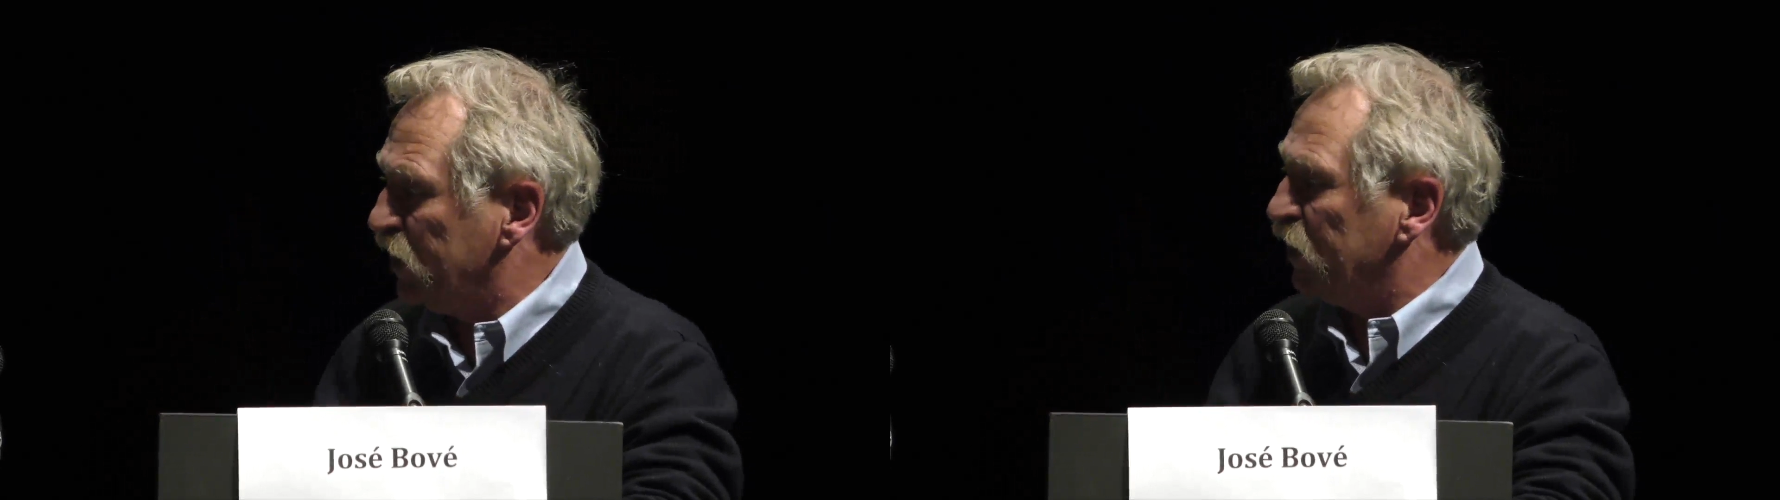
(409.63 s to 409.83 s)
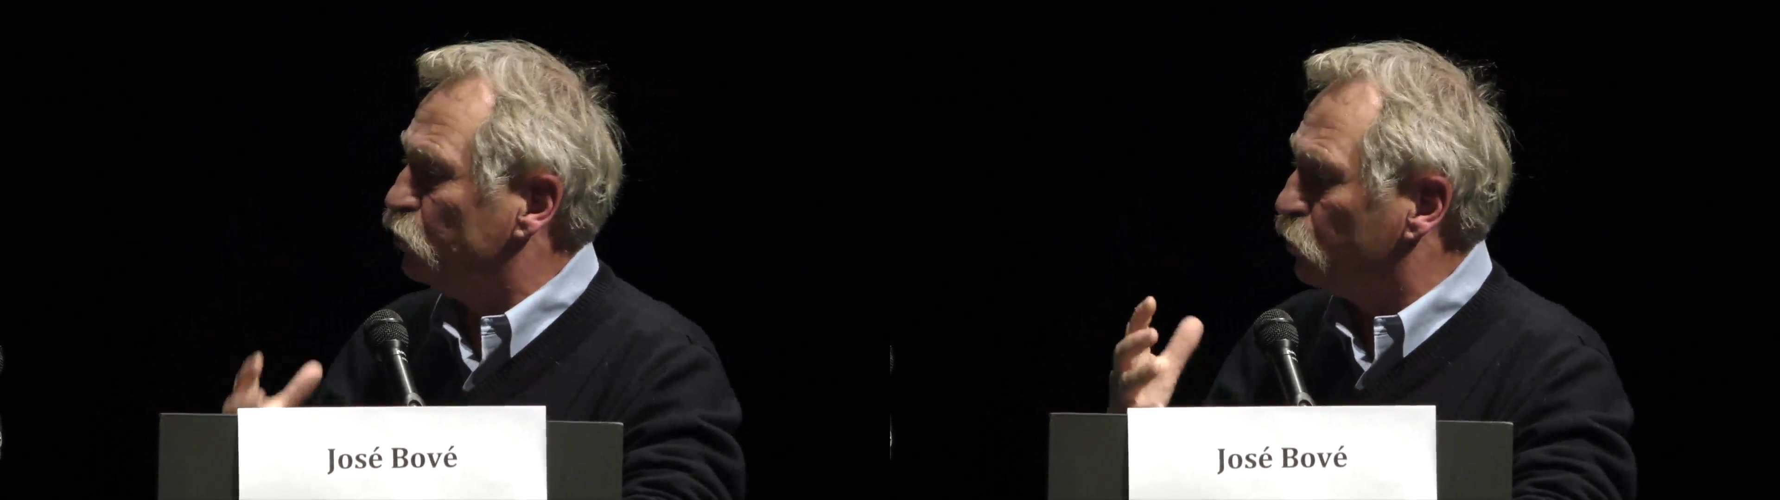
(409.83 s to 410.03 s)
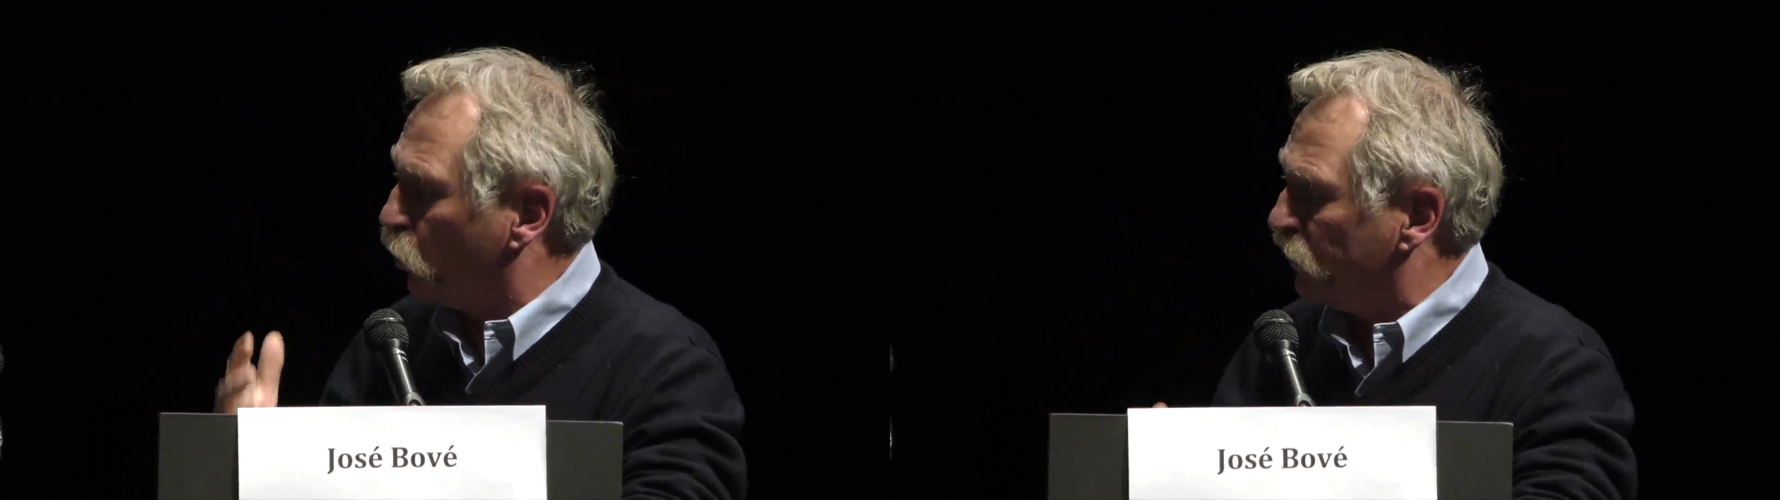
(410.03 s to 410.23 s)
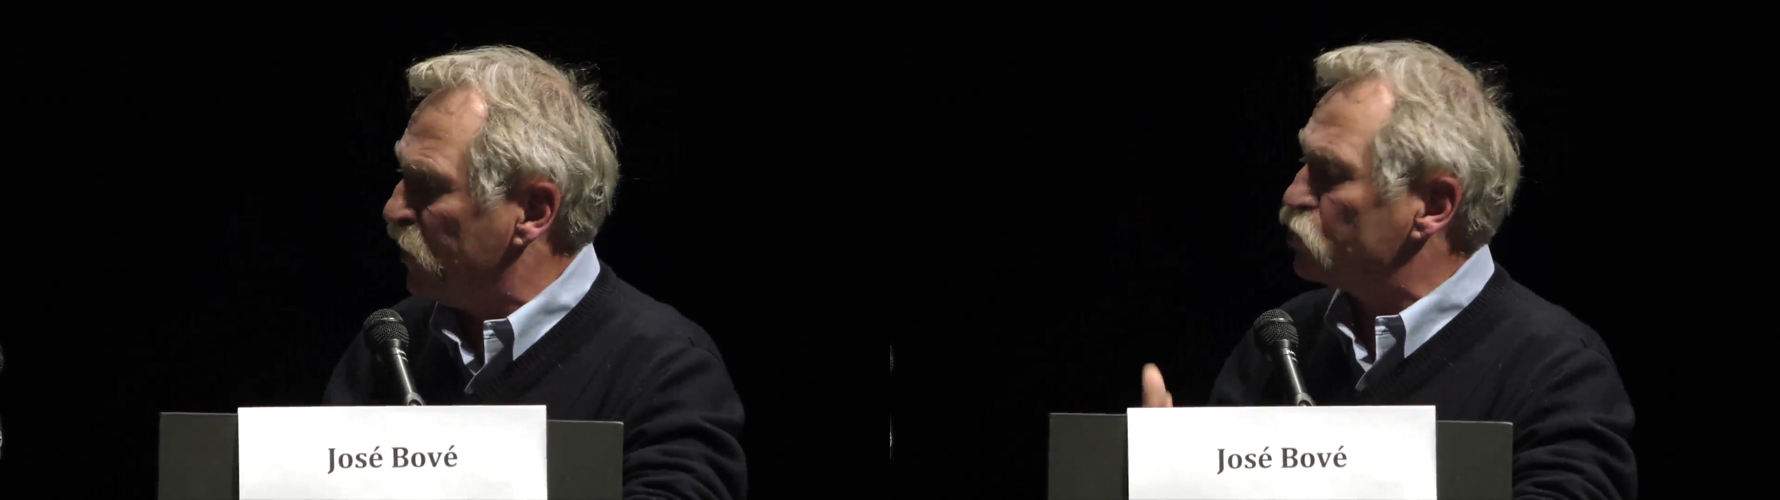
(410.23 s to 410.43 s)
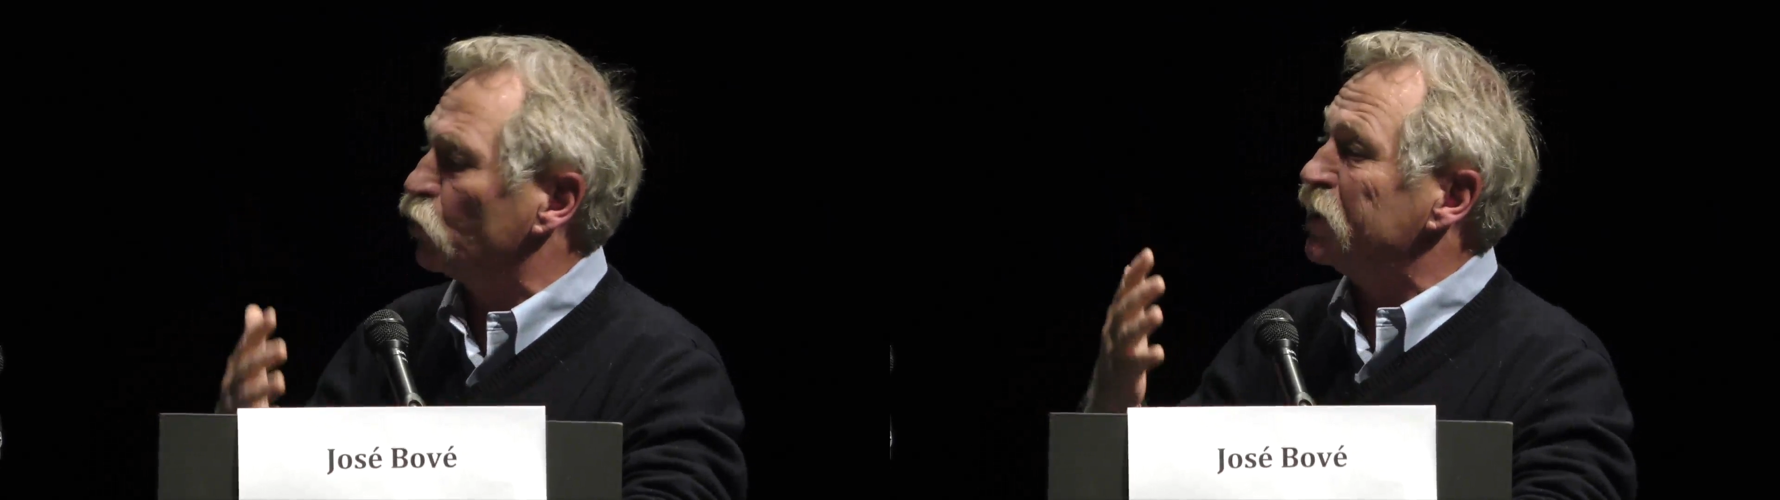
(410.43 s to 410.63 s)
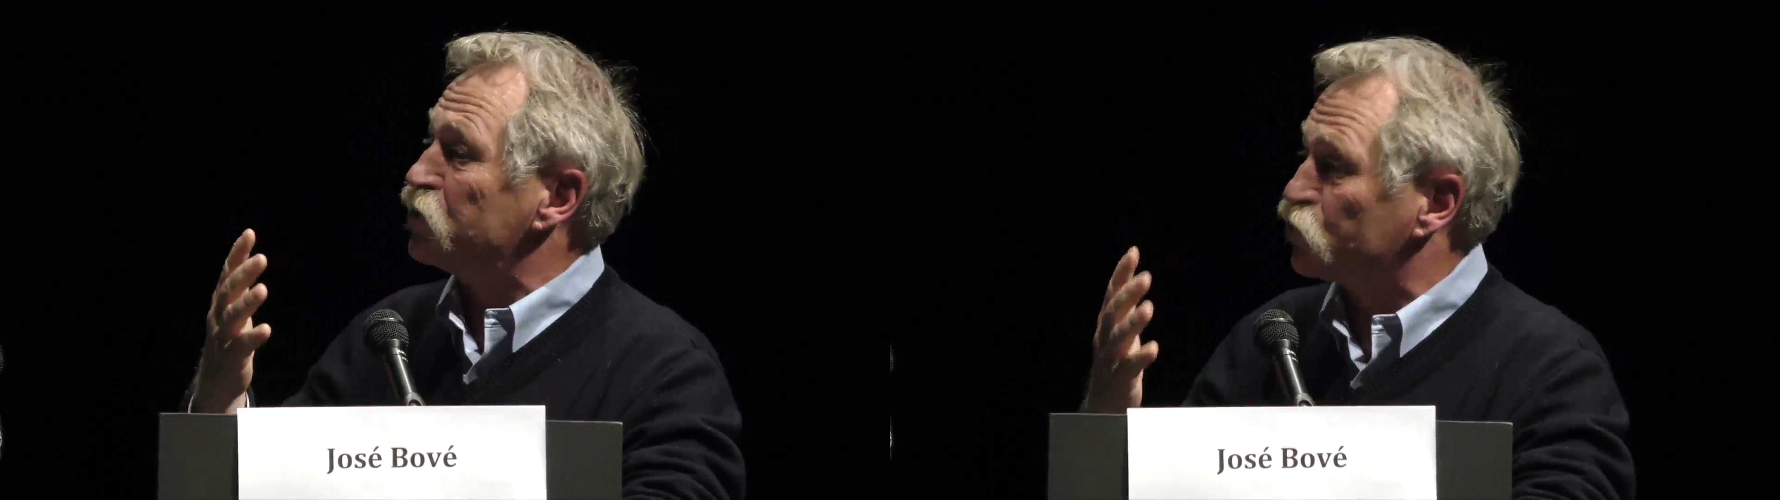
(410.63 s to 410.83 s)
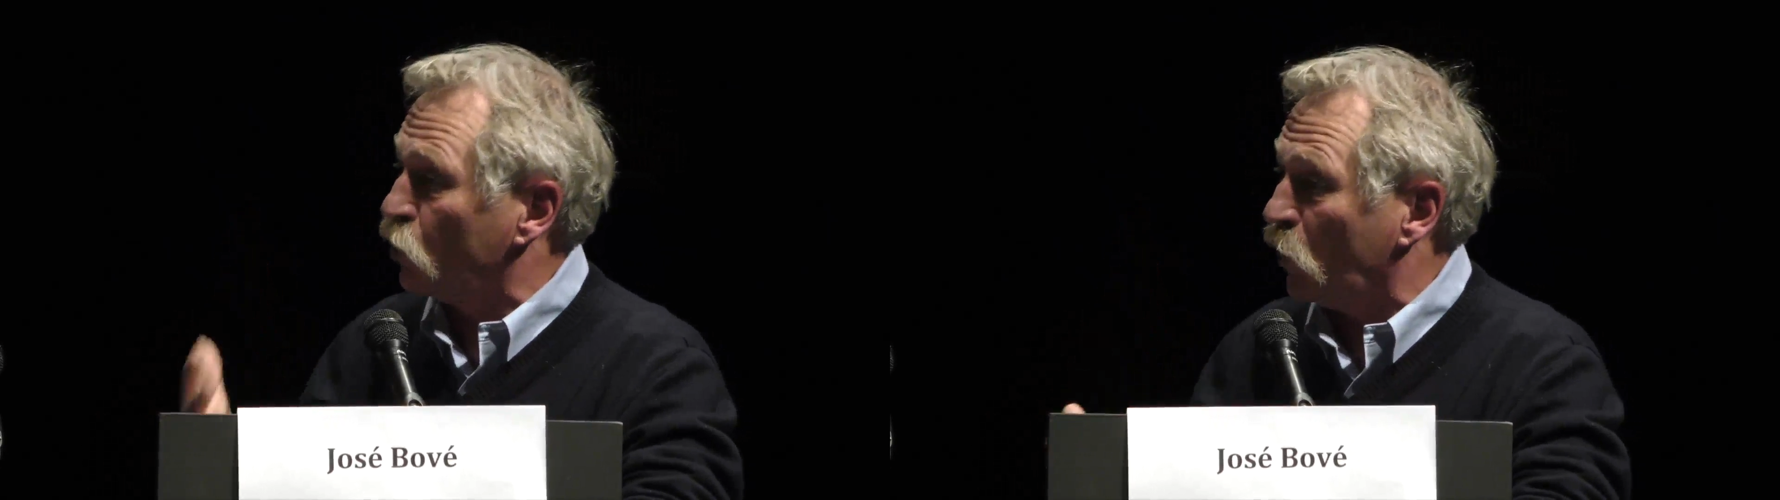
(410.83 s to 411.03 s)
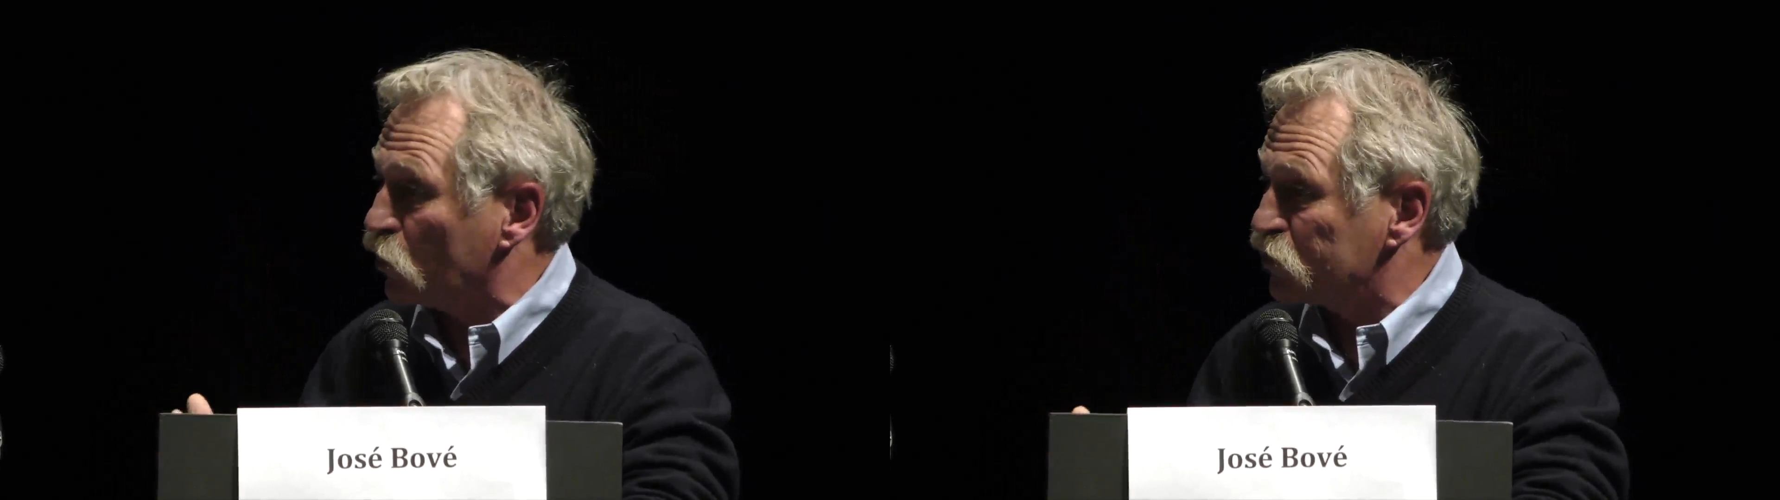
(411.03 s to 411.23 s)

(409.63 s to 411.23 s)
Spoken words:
the pattern question,